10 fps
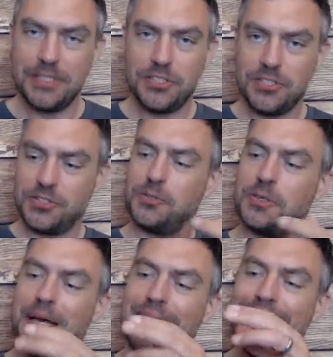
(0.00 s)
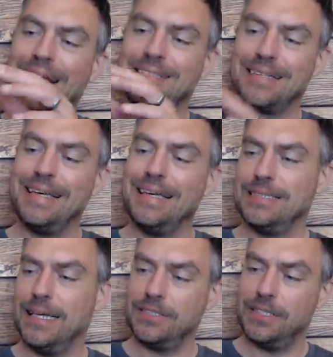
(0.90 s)
let's just talk about it as a
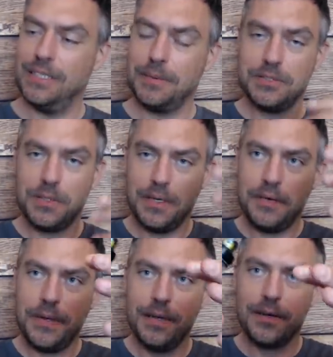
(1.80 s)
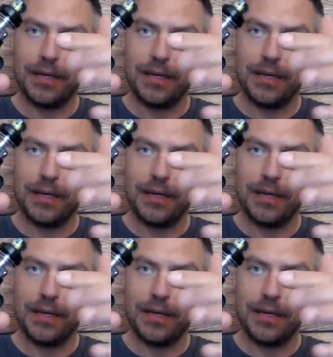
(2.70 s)
kit actually, because if we look at